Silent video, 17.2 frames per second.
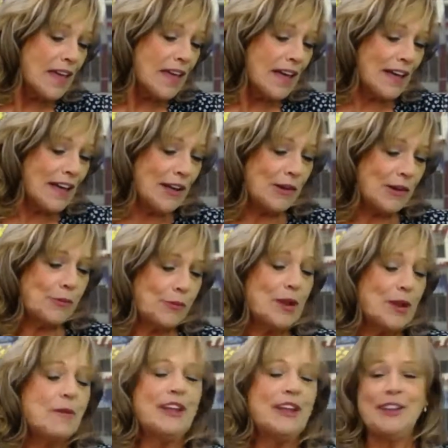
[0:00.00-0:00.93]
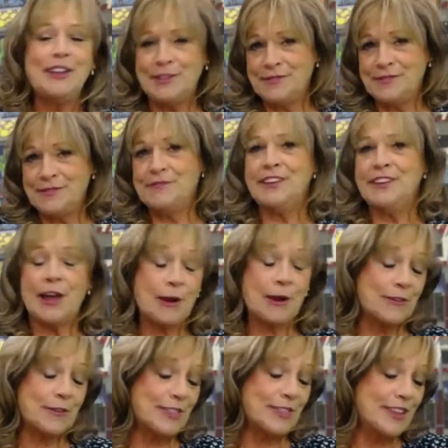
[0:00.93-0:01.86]
women and
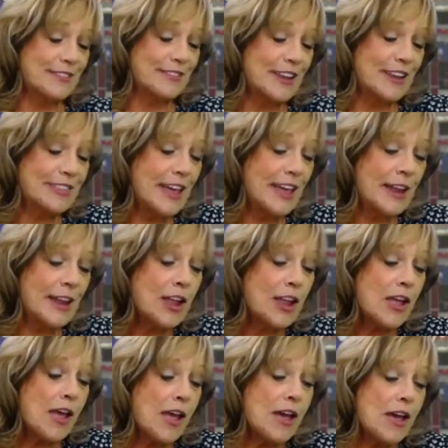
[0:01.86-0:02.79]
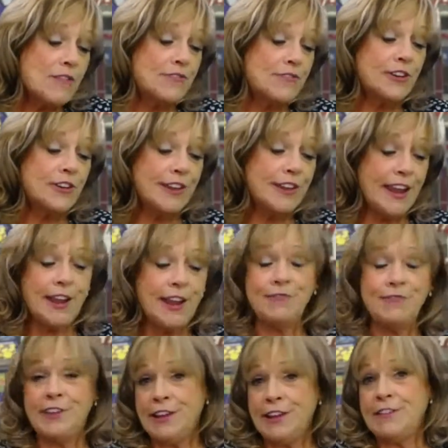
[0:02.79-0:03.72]
Viagra and things like that.
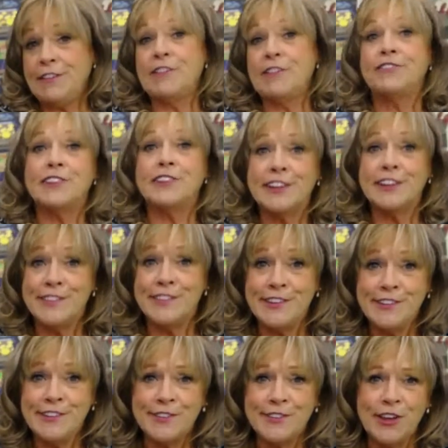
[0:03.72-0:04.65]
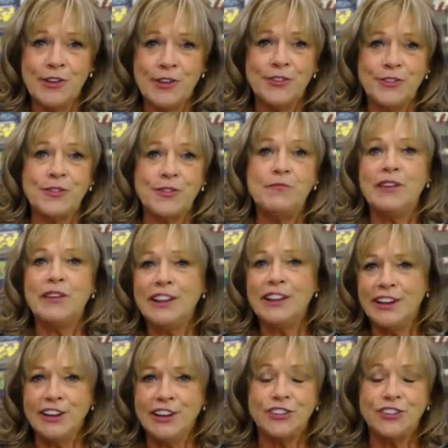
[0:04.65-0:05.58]
Ferdinand V. Francisco's middle
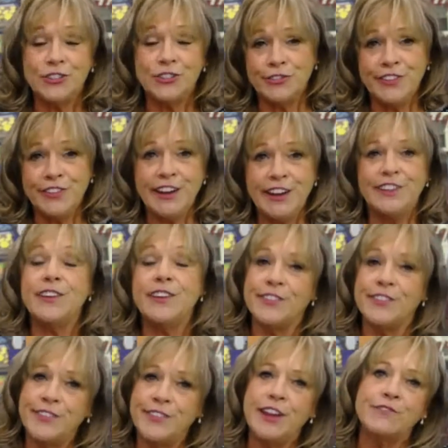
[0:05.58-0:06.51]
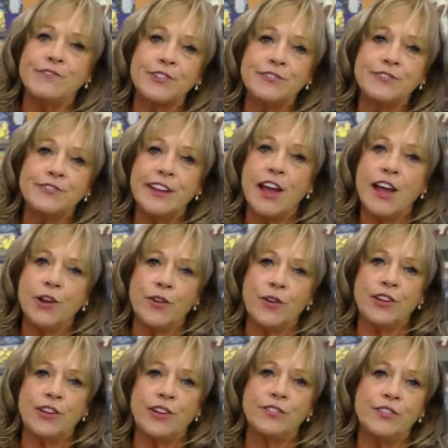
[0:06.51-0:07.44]
initial V does stand for
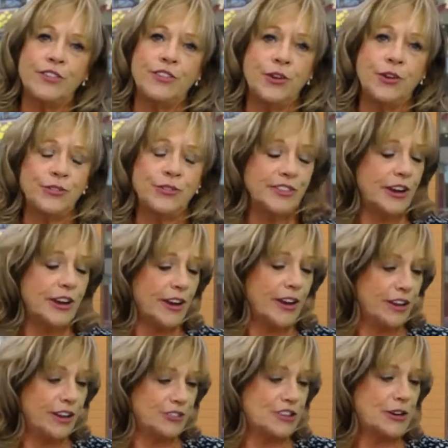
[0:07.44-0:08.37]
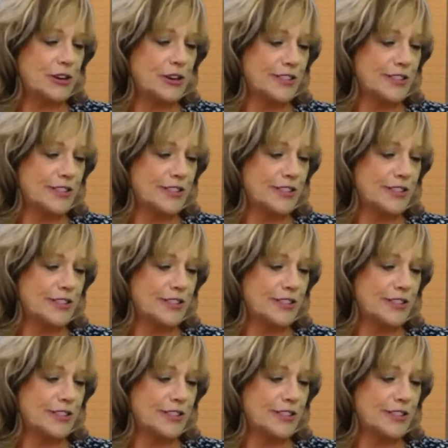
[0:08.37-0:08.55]
Viagra. So Terry shared